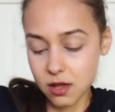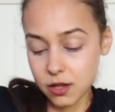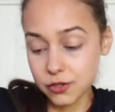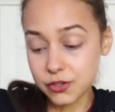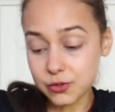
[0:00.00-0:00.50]

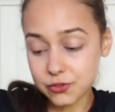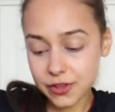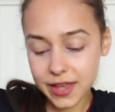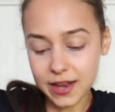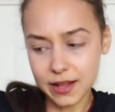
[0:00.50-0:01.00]

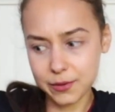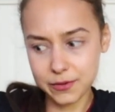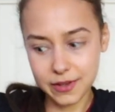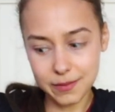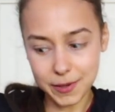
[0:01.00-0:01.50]
usually, and I
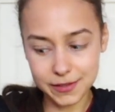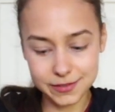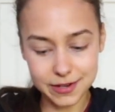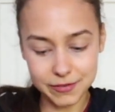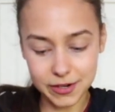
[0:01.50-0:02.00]
always get my
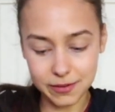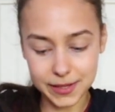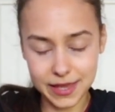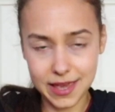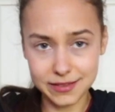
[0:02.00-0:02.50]

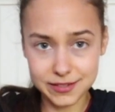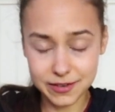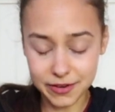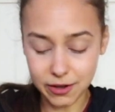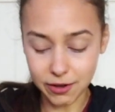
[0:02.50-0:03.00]
canned
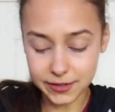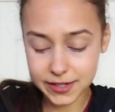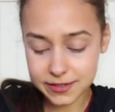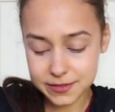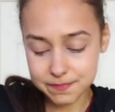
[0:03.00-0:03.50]
stuff at
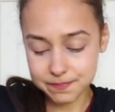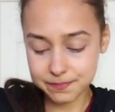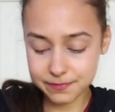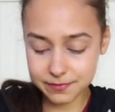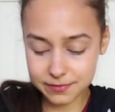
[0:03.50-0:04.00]
Aldi's,
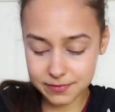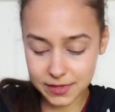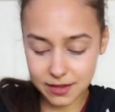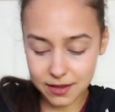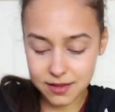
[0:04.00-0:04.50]

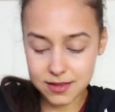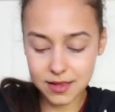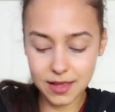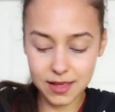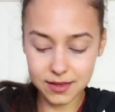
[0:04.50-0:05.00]

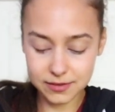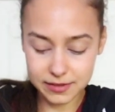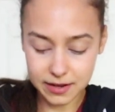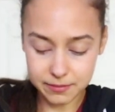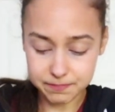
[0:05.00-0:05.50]

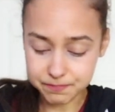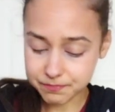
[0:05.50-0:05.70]
and